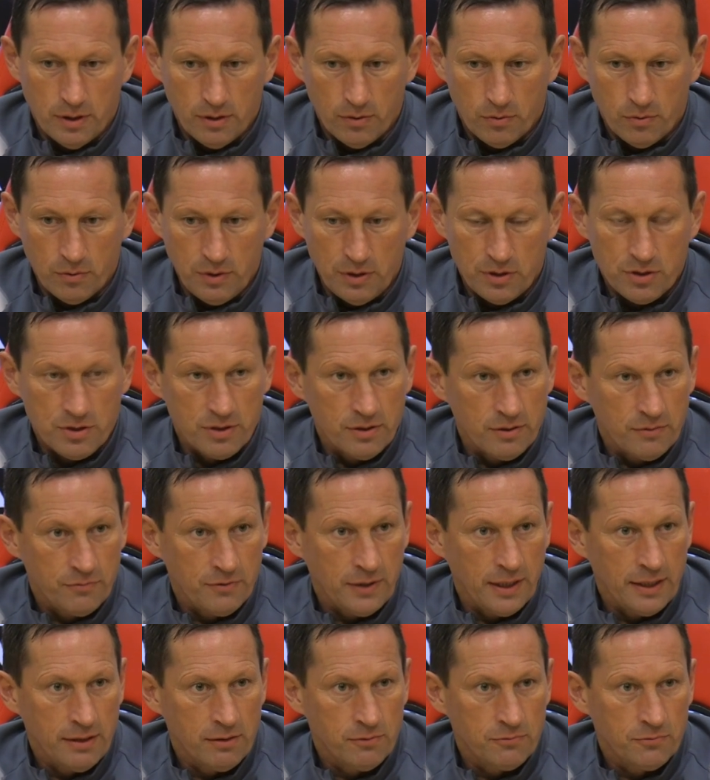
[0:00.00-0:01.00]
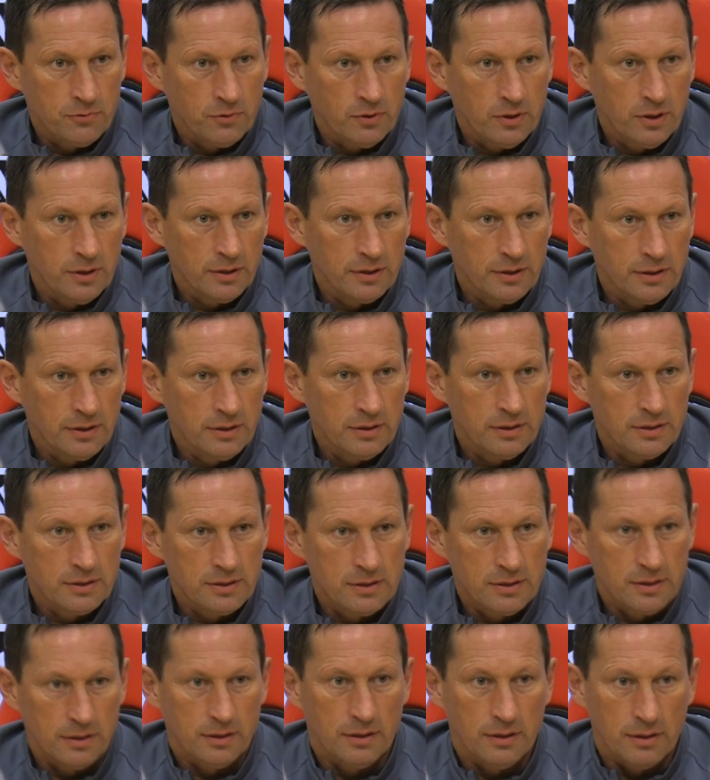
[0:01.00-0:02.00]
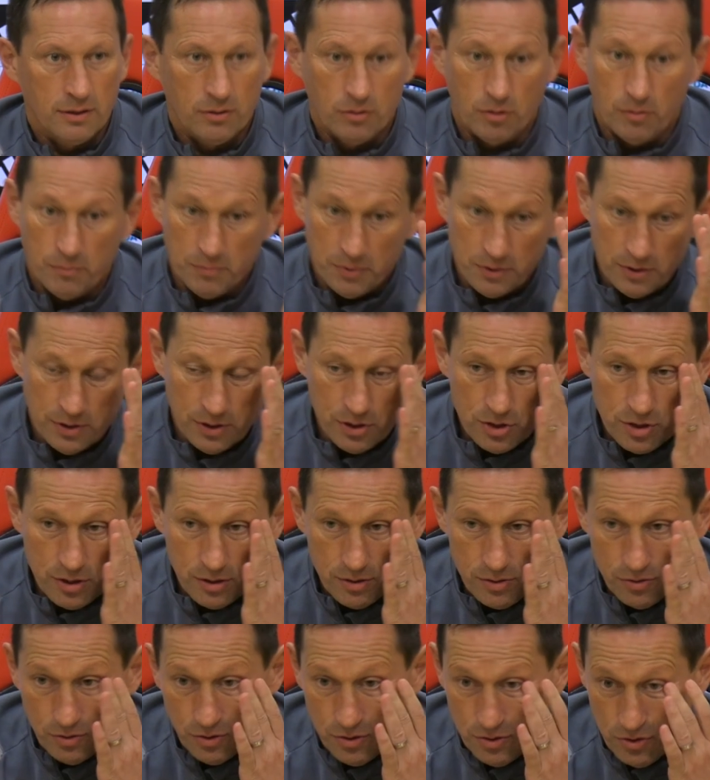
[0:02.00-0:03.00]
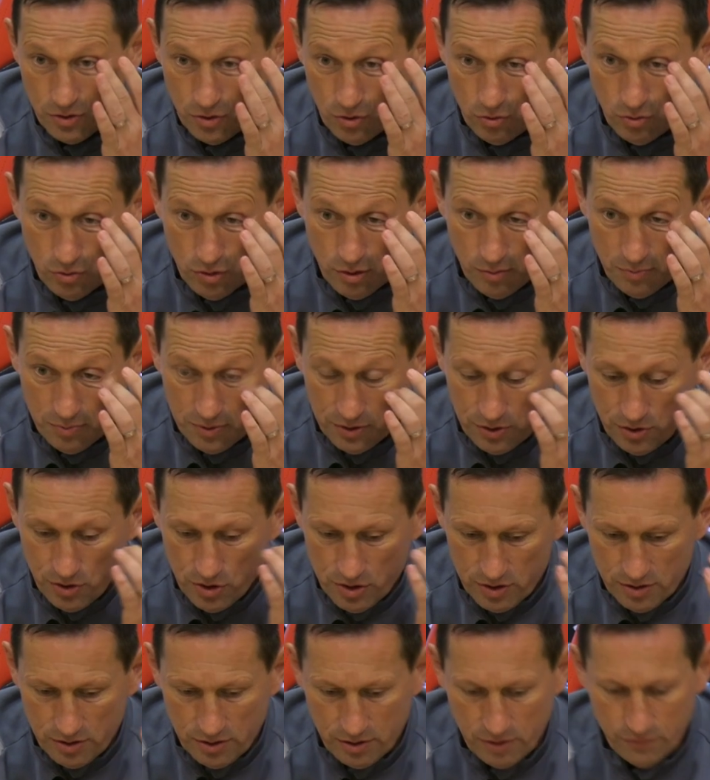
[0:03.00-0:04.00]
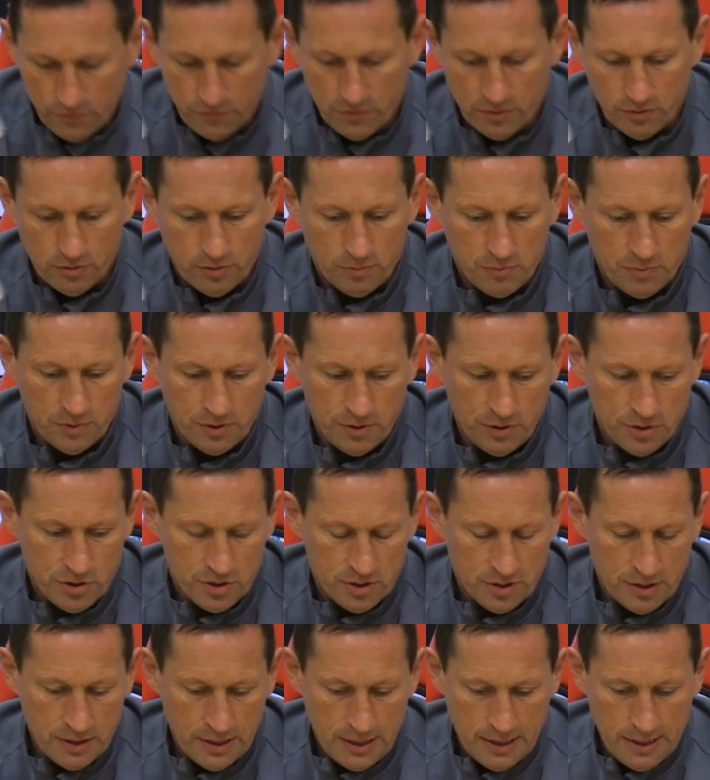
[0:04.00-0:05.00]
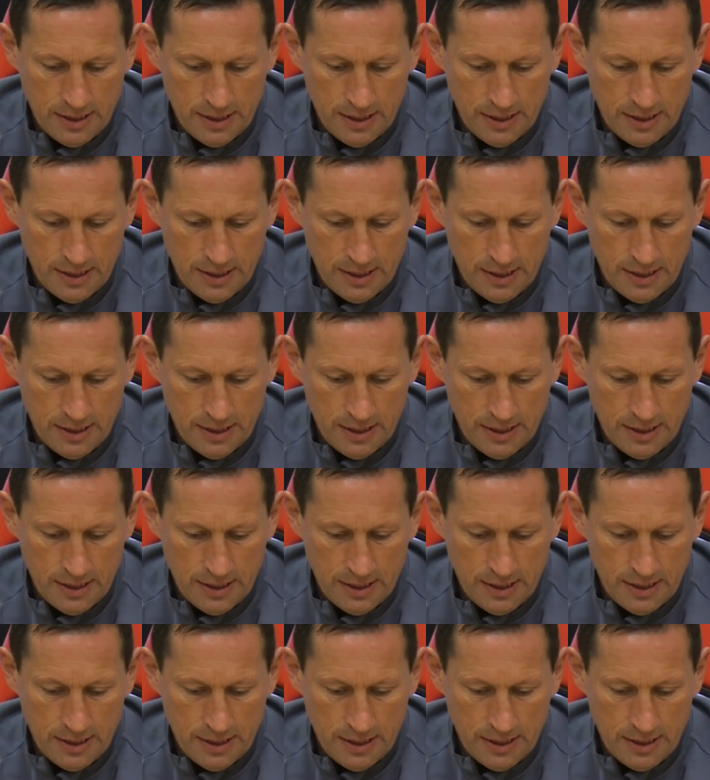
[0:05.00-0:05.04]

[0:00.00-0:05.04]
reach the final four in this uh, competition so it's a new competition, a different competition